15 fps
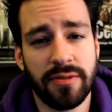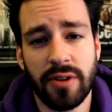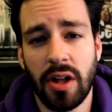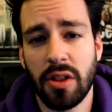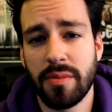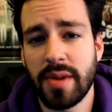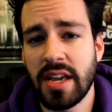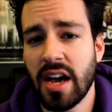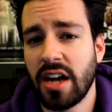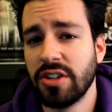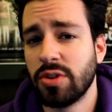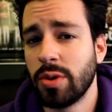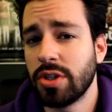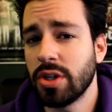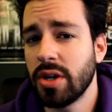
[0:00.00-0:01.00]
follow me on
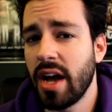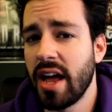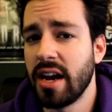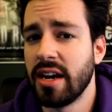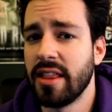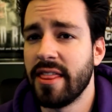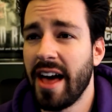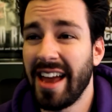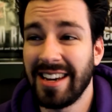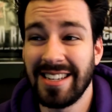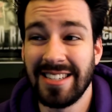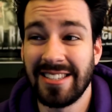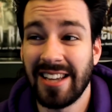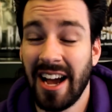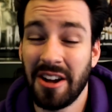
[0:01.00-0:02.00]
Twitter, and that
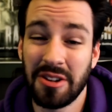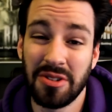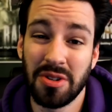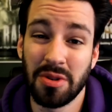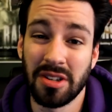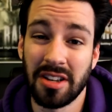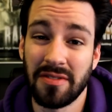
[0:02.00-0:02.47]
is how you do it.